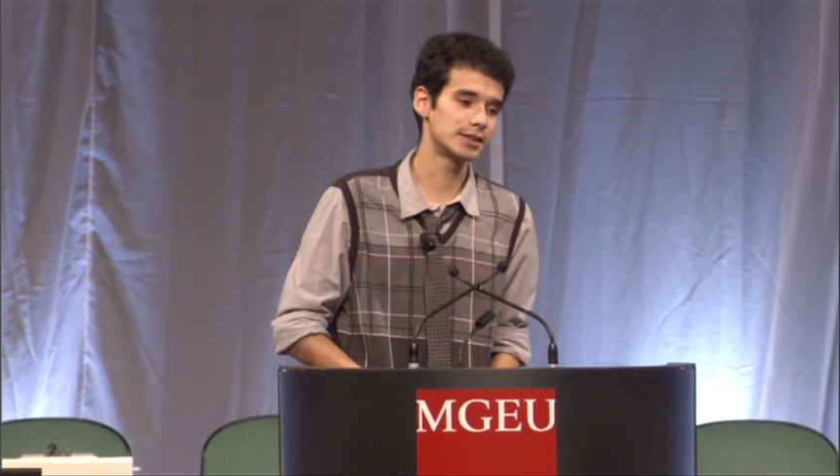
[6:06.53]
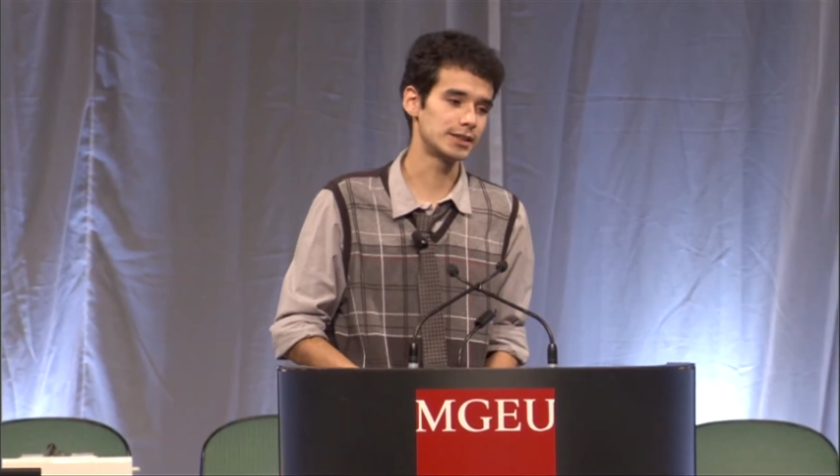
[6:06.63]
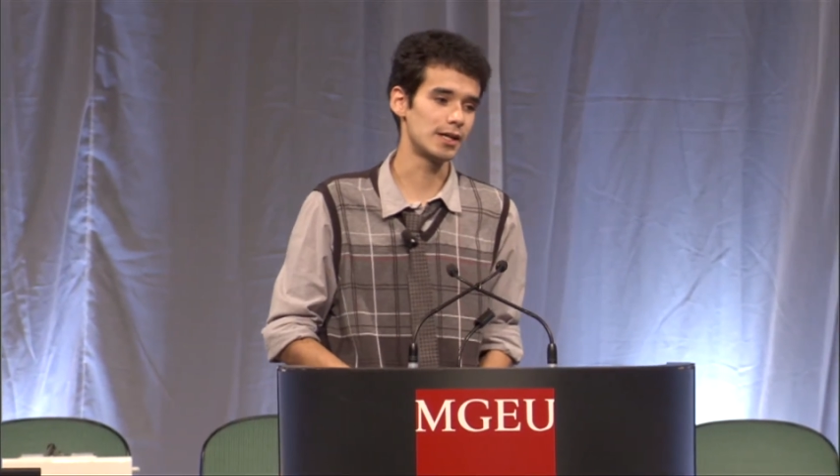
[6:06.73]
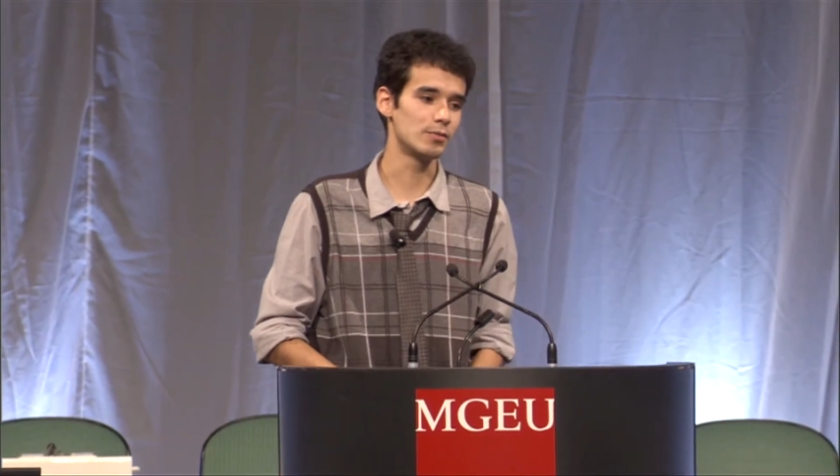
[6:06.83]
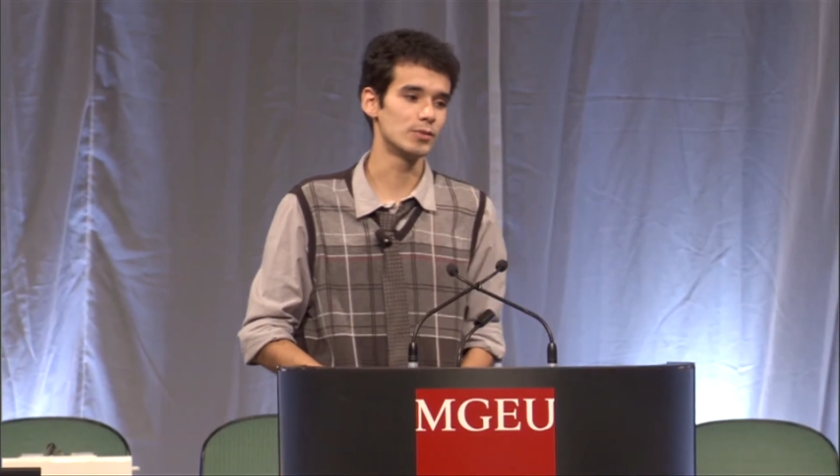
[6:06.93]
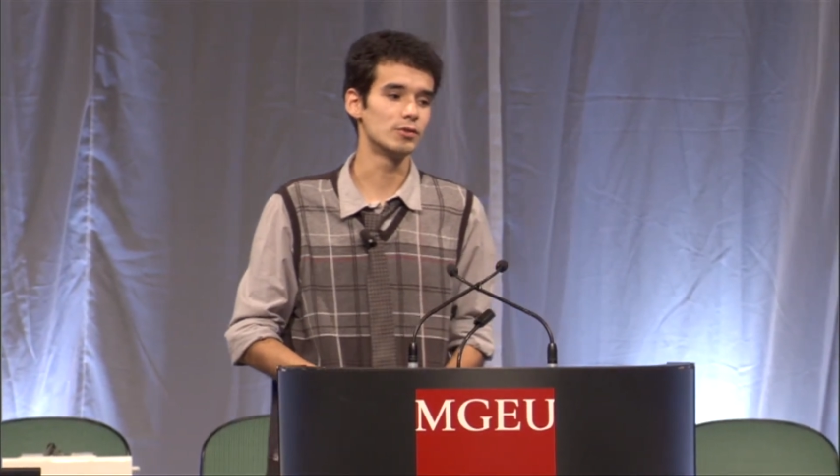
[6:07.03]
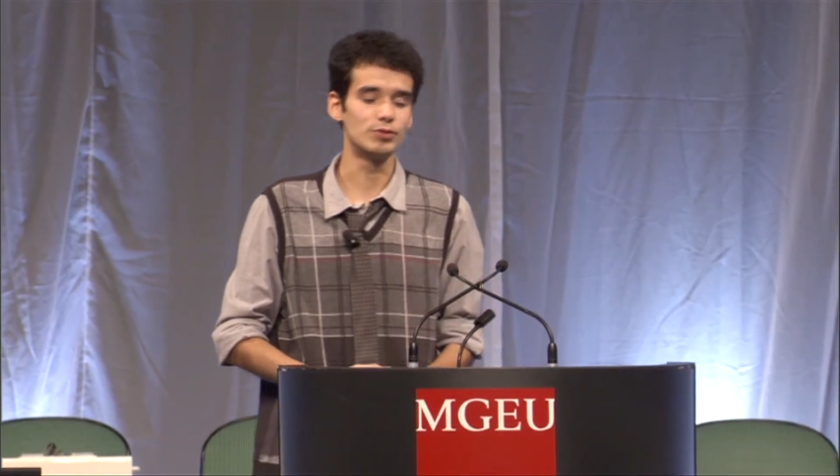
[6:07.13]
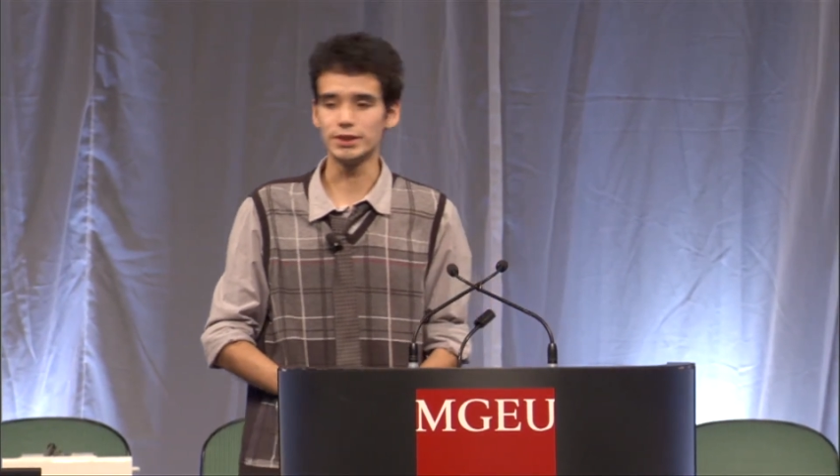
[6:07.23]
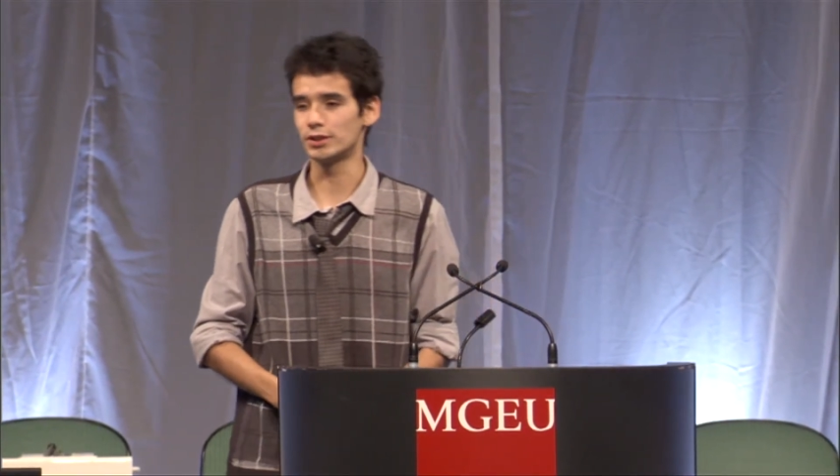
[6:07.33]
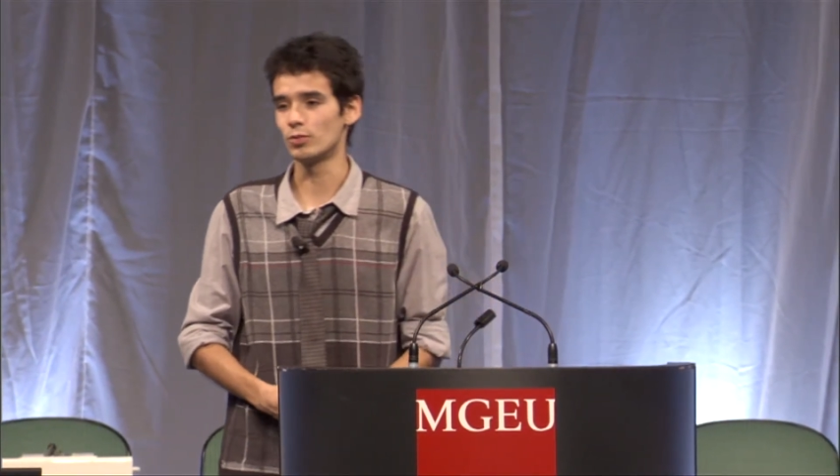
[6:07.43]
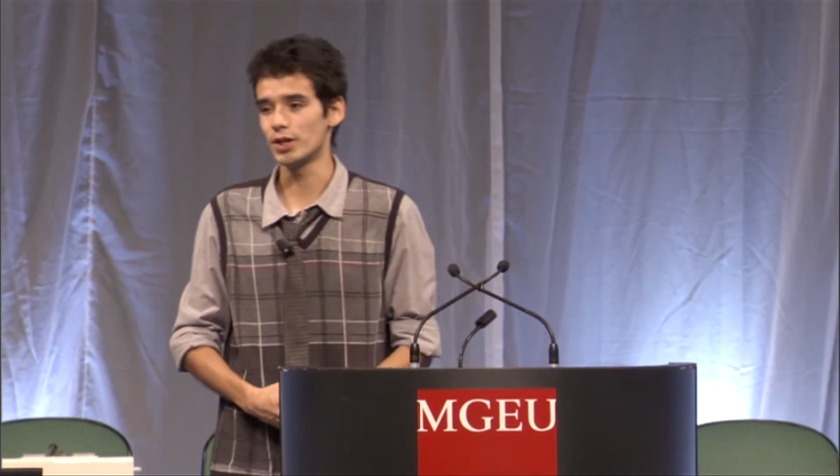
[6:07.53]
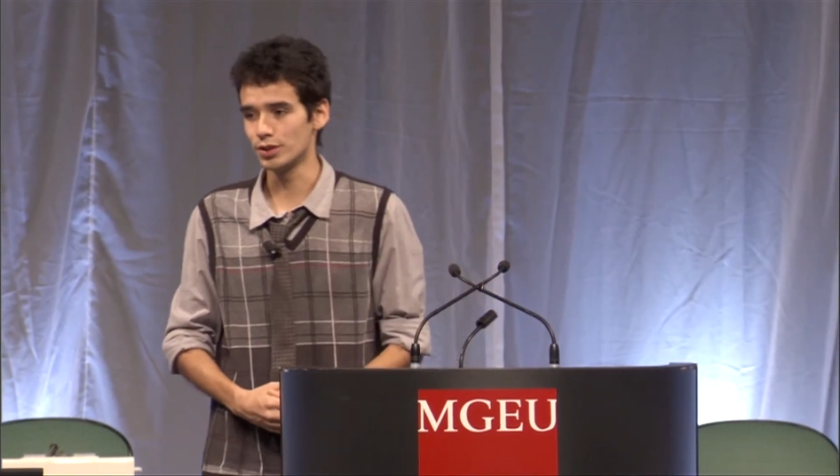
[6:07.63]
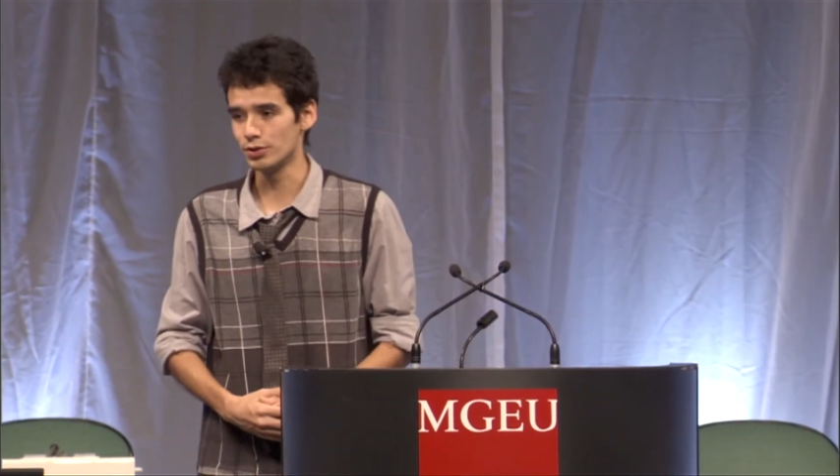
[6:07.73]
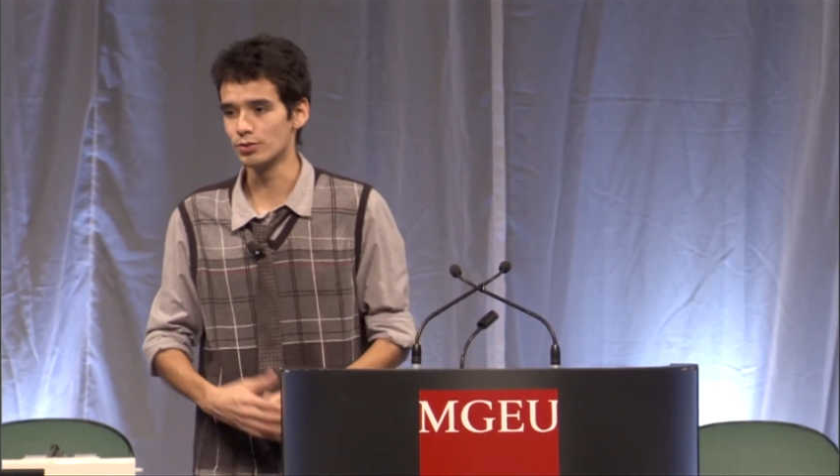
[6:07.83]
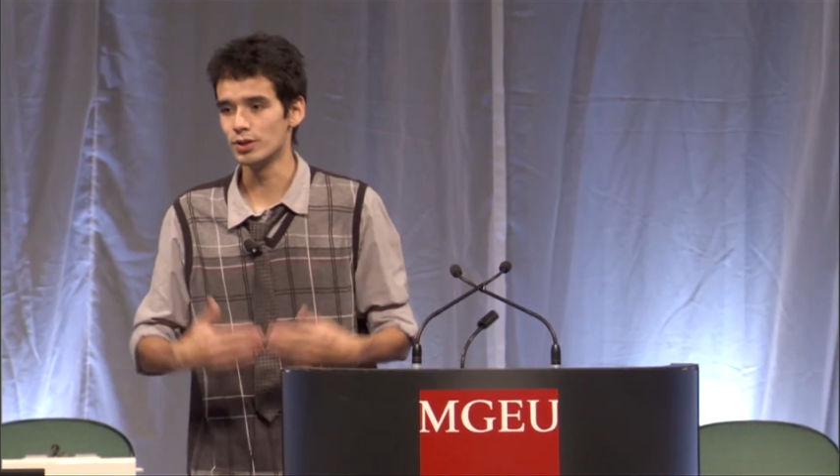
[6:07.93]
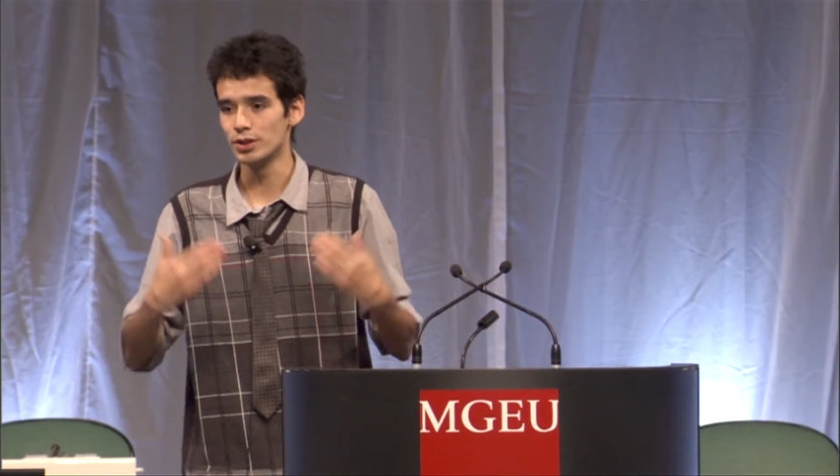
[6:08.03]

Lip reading: same reason why you